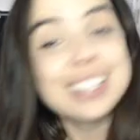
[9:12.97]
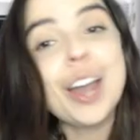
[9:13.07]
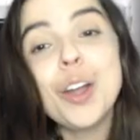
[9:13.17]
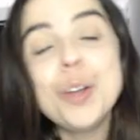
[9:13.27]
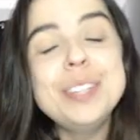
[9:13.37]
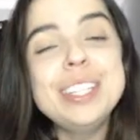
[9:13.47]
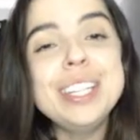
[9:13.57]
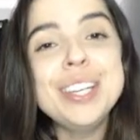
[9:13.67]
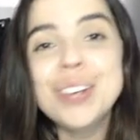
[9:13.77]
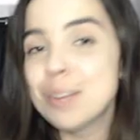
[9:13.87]
I hope to see
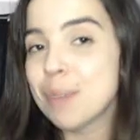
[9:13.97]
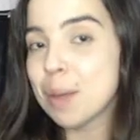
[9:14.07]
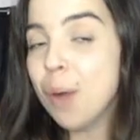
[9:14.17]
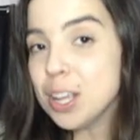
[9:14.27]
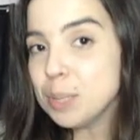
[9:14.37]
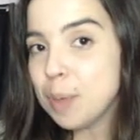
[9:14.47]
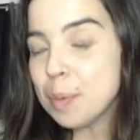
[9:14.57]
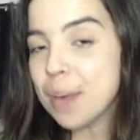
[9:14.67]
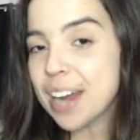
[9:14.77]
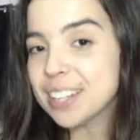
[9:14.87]
you in my past paper
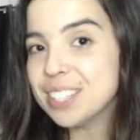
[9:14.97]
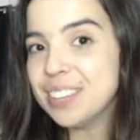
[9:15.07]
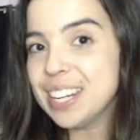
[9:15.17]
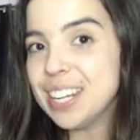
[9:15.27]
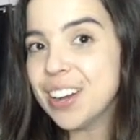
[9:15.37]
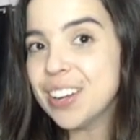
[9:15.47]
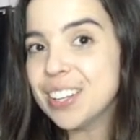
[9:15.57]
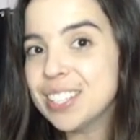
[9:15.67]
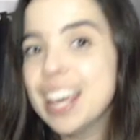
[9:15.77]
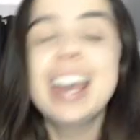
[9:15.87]
practice videos.